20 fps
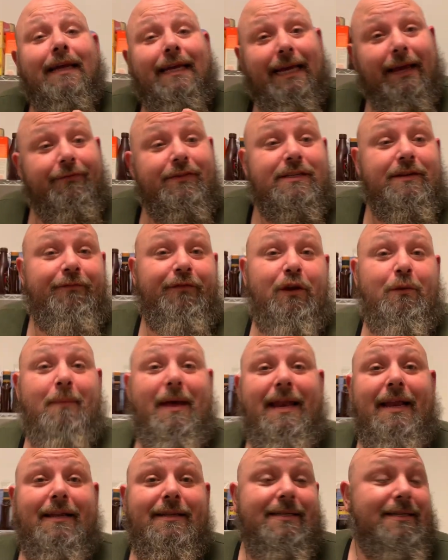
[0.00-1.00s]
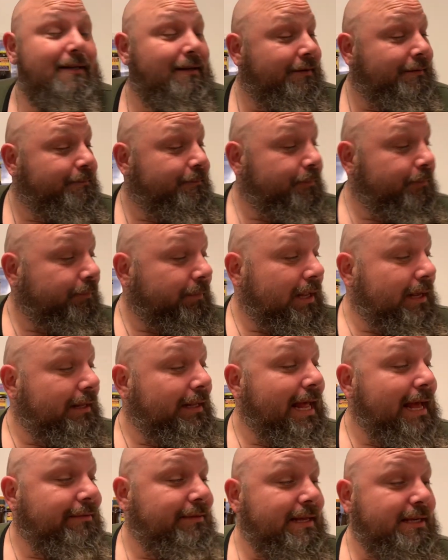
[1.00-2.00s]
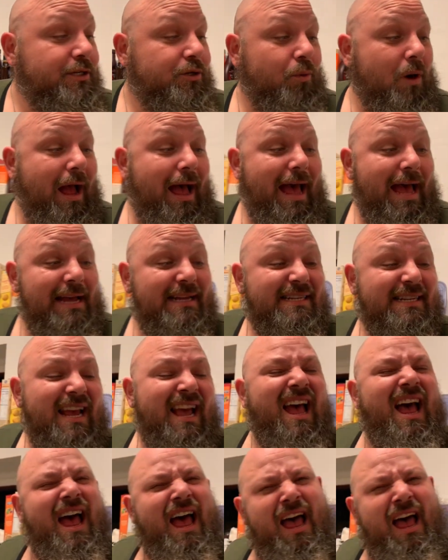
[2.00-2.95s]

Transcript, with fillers: Give us a few minutes. Let this rise.